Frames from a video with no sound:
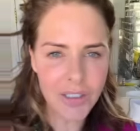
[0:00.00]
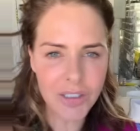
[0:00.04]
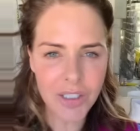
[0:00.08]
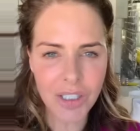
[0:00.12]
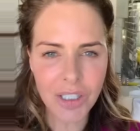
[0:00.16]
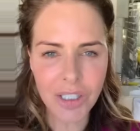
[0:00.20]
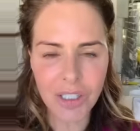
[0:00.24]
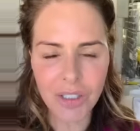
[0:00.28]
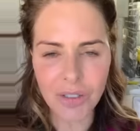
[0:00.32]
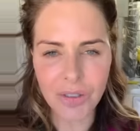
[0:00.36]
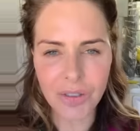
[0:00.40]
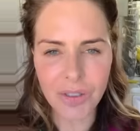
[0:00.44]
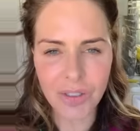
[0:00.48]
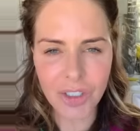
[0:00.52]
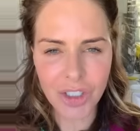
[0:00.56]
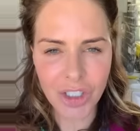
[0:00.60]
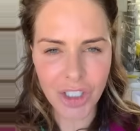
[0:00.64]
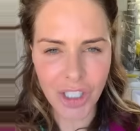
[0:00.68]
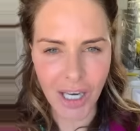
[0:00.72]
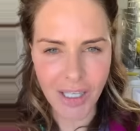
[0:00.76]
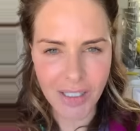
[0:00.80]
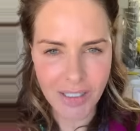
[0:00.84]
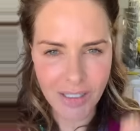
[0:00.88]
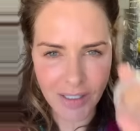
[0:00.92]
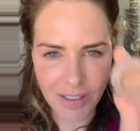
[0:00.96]
going to use
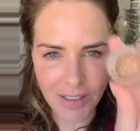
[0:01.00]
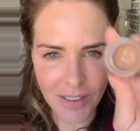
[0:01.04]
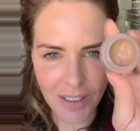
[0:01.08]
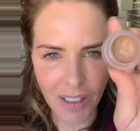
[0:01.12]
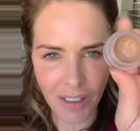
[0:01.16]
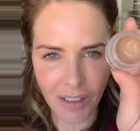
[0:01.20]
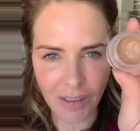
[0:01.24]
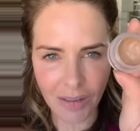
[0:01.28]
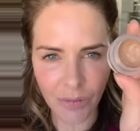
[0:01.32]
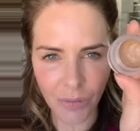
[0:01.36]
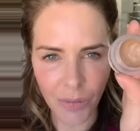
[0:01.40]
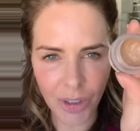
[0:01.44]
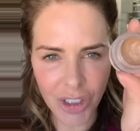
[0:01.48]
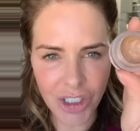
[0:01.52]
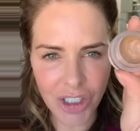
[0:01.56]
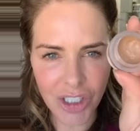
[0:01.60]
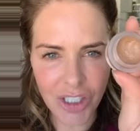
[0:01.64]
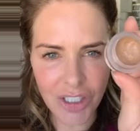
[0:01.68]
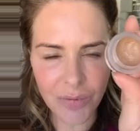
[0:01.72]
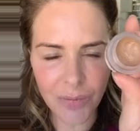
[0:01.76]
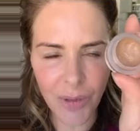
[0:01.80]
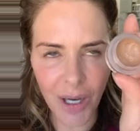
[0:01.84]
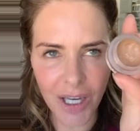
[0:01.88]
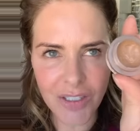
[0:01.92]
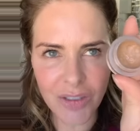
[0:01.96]
Jensta, which
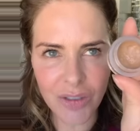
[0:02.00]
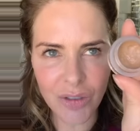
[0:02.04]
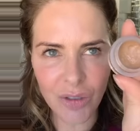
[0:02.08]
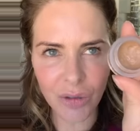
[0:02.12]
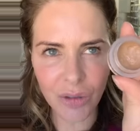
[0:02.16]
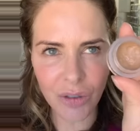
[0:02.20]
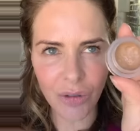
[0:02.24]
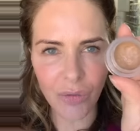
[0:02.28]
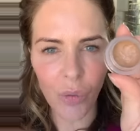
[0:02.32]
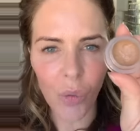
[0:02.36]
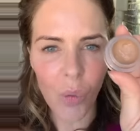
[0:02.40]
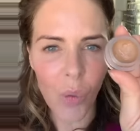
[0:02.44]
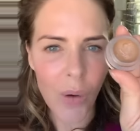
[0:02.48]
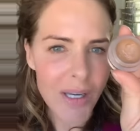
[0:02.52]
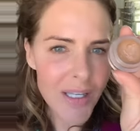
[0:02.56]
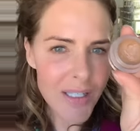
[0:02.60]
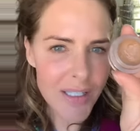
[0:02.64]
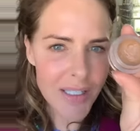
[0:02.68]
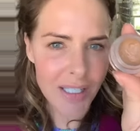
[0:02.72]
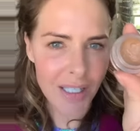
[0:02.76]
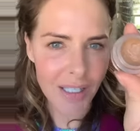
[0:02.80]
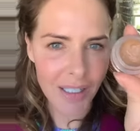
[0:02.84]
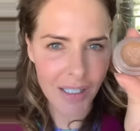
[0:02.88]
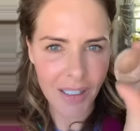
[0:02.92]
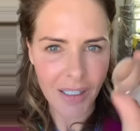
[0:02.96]
is my sort of
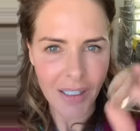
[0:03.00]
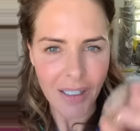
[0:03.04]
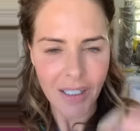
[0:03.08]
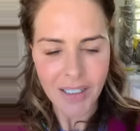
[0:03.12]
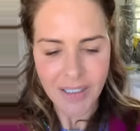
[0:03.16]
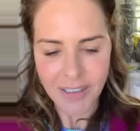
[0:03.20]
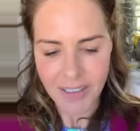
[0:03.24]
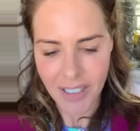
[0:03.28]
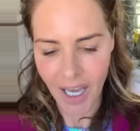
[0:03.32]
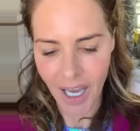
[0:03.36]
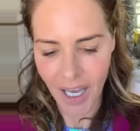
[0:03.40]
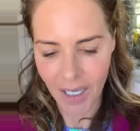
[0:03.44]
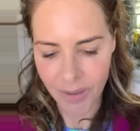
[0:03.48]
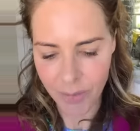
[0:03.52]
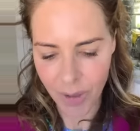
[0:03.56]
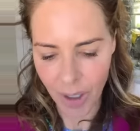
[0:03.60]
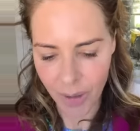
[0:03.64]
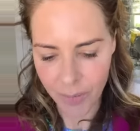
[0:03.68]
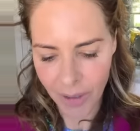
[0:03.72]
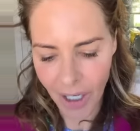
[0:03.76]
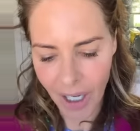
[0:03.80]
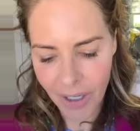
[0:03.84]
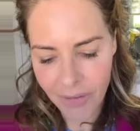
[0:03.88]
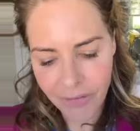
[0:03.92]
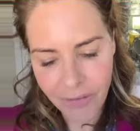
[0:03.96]
winter tan
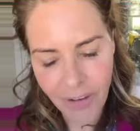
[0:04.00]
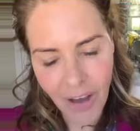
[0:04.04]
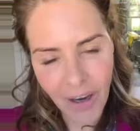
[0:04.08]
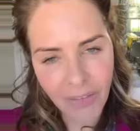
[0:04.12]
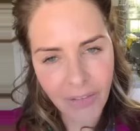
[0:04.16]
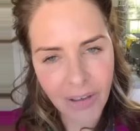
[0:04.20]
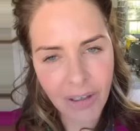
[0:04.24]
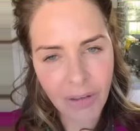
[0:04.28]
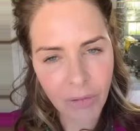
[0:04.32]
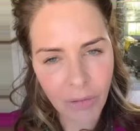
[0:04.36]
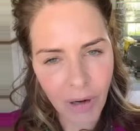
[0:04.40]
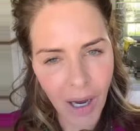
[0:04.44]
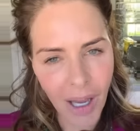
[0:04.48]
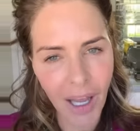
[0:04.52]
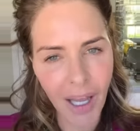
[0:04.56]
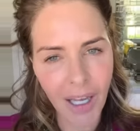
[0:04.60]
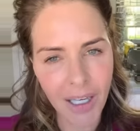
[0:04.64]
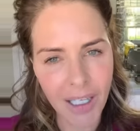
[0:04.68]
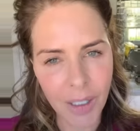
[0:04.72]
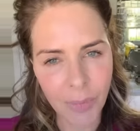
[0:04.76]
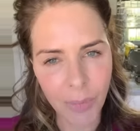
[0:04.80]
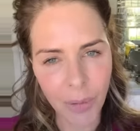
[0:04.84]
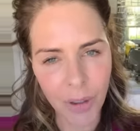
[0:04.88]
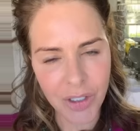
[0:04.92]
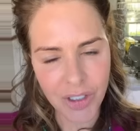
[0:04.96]
moment. I very
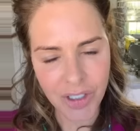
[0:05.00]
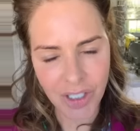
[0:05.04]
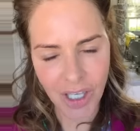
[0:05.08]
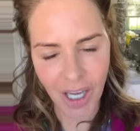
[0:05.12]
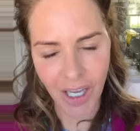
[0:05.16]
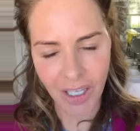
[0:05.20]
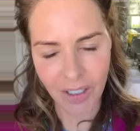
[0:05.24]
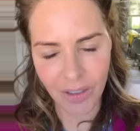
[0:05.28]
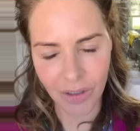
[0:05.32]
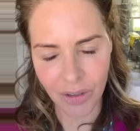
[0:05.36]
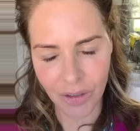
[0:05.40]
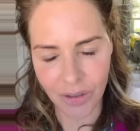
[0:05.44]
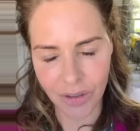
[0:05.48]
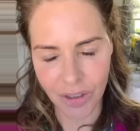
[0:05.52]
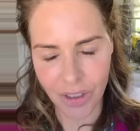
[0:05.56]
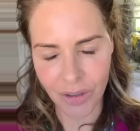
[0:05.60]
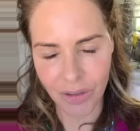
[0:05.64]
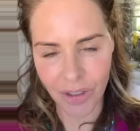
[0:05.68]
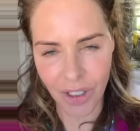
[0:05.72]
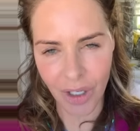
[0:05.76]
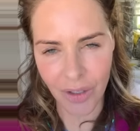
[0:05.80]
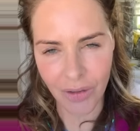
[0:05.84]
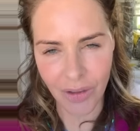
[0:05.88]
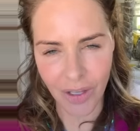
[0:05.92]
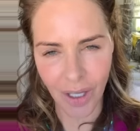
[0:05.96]
rarely put tan on,
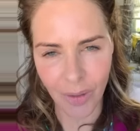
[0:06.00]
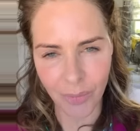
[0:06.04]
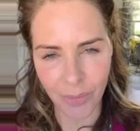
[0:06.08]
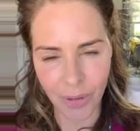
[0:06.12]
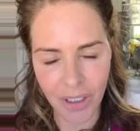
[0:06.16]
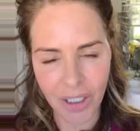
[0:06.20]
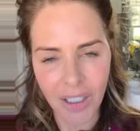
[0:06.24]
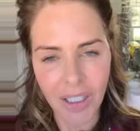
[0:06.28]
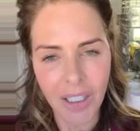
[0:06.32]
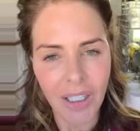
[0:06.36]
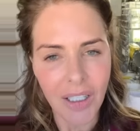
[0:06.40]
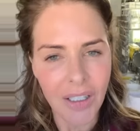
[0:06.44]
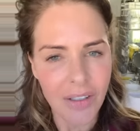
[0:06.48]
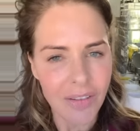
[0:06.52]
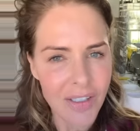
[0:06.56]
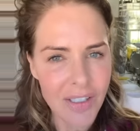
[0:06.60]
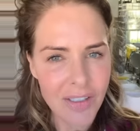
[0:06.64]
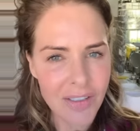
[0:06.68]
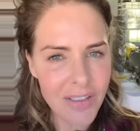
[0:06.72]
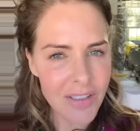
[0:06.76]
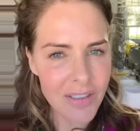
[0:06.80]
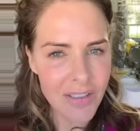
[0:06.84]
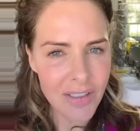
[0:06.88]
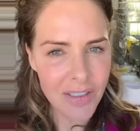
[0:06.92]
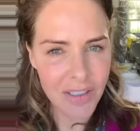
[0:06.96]
you know that, but
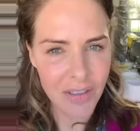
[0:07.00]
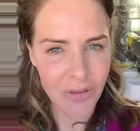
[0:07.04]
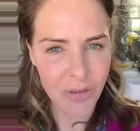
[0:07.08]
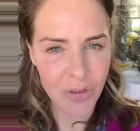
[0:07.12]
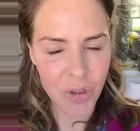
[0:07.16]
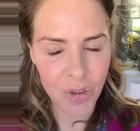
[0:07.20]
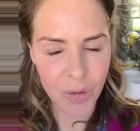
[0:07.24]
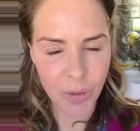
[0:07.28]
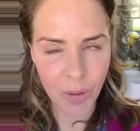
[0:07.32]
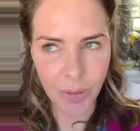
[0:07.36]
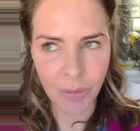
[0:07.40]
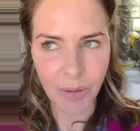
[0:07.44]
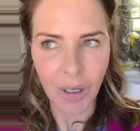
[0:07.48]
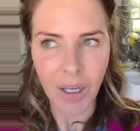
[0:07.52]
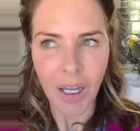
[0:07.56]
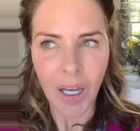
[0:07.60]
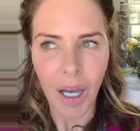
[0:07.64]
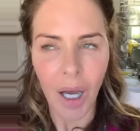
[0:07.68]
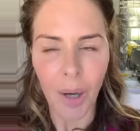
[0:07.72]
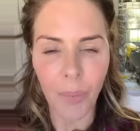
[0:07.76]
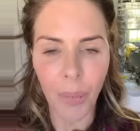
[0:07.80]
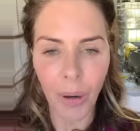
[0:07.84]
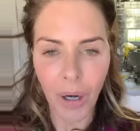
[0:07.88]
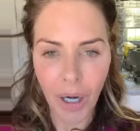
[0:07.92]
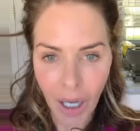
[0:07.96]
this is the difference between
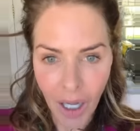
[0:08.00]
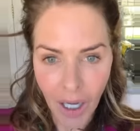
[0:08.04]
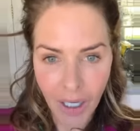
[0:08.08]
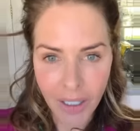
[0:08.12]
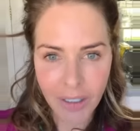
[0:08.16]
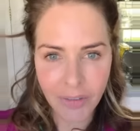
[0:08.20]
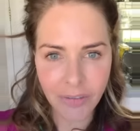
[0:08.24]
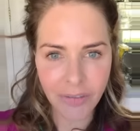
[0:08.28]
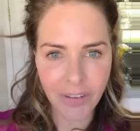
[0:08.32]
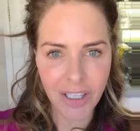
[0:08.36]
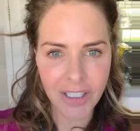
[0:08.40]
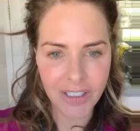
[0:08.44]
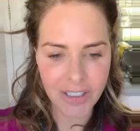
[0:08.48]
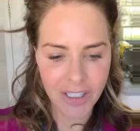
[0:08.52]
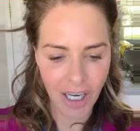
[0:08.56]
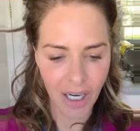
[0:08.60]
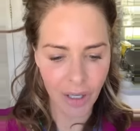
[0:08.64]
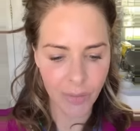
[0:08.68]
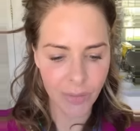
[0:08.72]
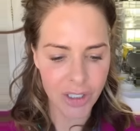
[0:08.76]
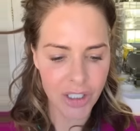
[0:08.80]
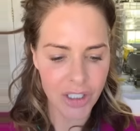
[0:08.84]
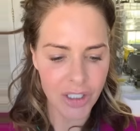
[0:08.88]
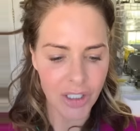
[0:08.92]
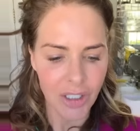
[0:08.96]
applying a fake
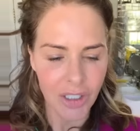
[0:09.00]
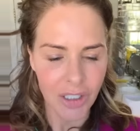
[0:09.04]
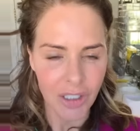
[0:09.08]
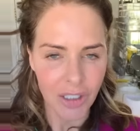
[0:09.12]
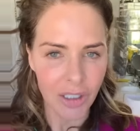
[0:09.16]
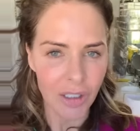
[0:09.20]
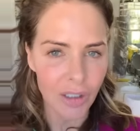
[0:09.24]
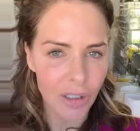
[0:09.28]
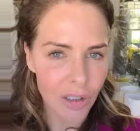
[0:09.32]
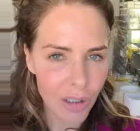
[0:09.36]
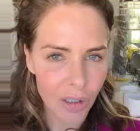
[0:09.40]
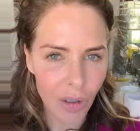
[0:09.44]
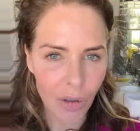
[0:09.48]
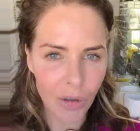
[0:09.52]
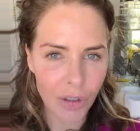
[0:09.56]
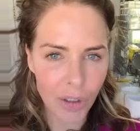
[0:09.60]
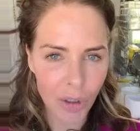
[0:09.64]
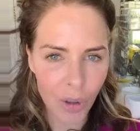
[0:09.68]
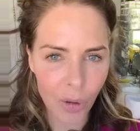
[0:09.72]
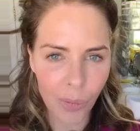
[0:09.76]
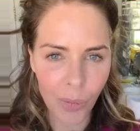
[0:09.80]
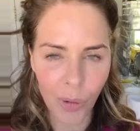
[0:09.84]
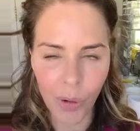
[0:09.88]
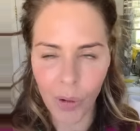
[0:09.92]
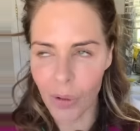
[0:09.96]
tan, which can clog
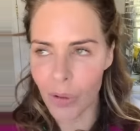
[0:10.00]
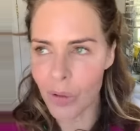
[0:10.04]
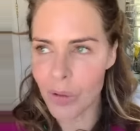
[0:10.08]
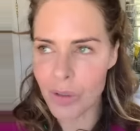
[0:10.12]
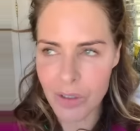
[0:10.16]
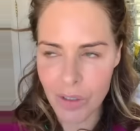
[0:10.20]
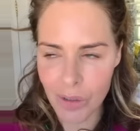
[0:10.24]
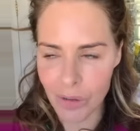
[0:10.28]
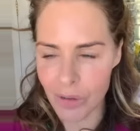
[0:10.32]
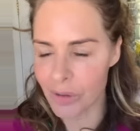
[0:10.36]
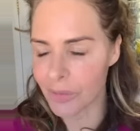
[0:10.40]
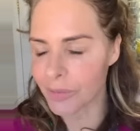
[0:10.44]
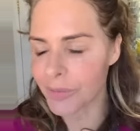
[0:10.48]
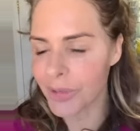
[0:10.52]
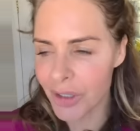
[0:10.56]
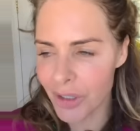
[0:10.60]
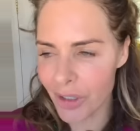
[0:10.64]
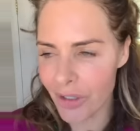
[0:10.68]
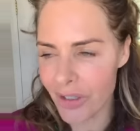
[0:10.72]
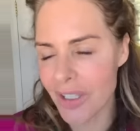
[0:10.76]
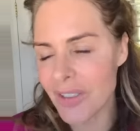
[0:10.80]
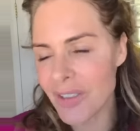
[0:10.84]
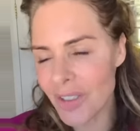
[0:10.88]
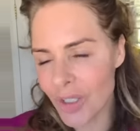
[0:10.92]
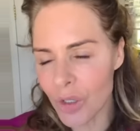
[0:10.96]
your pores, or, you
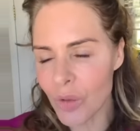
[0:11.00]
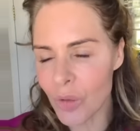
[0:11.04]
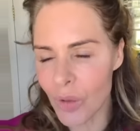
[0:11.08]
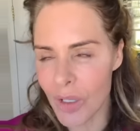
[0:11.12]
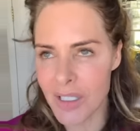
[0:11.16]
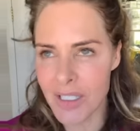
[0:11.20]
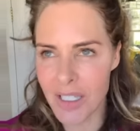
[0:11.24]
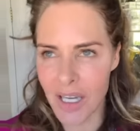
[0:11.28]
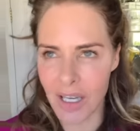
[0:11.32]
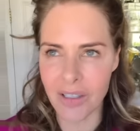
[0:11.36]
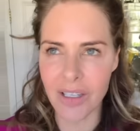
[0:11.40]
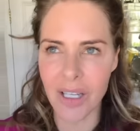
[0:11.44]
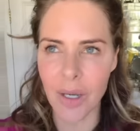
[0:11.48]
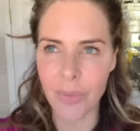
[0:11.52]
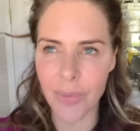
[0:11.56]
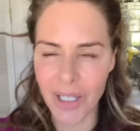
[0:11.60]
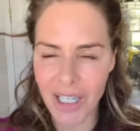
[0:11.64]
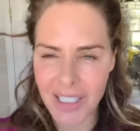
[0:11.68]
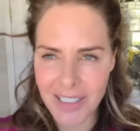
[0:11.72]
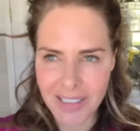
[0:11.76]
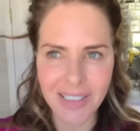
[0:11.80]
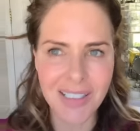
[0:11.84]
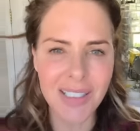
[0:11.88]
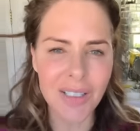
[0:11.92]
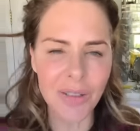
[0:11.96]
know, there's good ones out there,
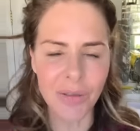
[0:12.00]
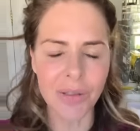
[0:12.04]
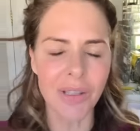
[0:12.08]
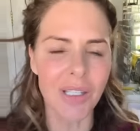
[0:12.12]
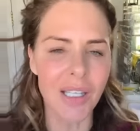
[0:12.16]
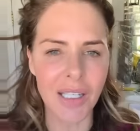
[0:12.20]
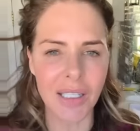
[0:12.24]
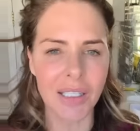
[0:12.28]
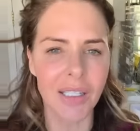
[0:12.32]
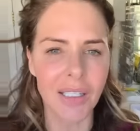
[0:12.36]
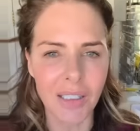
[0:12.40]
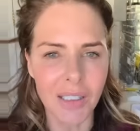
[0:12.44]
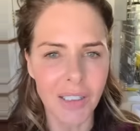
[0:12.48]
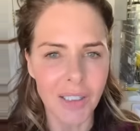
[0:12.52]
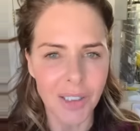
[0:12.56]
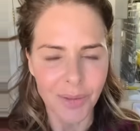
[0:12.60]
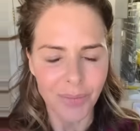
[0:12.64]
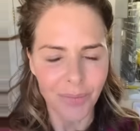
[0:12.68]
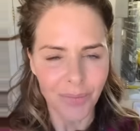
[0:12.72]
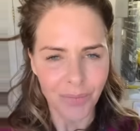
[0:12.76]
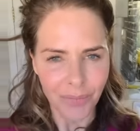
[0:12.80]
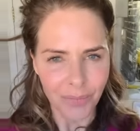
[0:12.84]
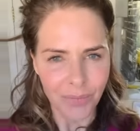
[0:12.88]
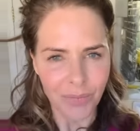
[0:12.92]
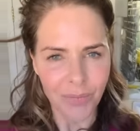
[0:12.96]
but I still think
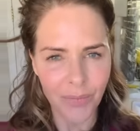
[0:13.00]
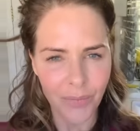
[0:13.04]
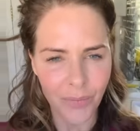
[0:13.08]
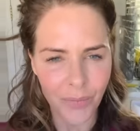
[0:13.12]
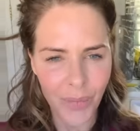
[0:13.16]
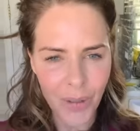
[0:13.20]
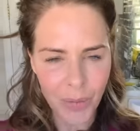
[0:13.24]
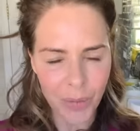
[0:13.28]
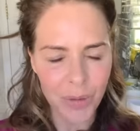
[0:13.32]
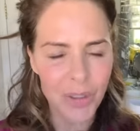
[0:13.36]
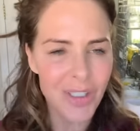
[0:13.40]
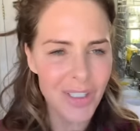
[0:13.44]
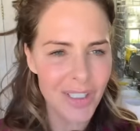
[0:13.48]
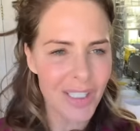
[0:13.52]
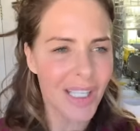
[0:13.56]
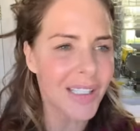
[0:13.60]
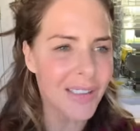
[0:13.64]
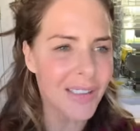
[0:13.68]
people's